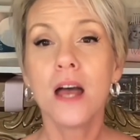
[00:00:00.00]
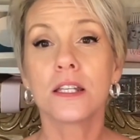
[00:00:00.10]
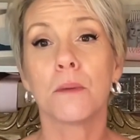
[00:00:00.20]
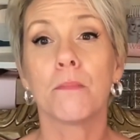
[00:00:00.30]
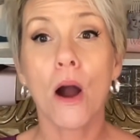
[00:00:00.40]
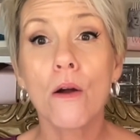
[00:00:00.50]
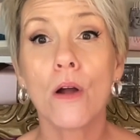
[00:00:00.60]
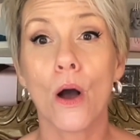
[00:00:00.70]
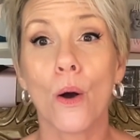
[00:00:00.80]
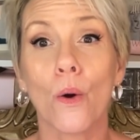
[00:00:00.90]

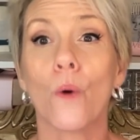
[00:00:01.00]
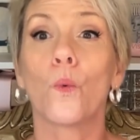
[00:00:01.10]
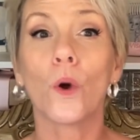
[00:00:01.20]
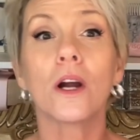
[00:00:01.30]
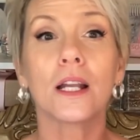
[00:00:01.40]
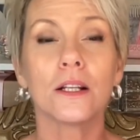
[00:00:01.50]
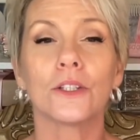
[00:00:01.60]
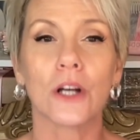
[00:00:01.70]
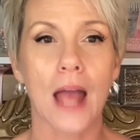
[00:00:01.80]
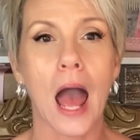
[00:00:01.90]
Tomorrow, we're going to
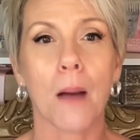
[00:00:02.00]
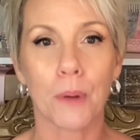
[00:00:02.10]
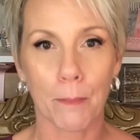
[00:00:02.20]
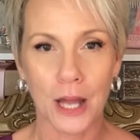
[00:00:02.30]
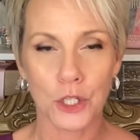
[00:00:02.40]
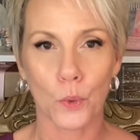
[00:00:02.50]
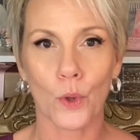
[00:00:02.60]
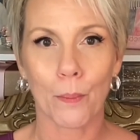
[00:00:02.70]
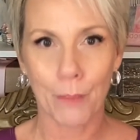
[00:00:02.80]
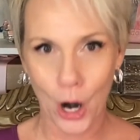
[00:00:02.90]
look at
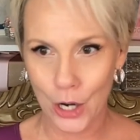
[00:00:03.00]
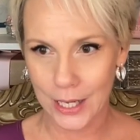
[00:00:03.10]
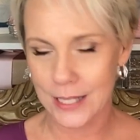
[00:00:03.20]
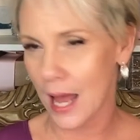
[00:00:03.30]
perpetual parties.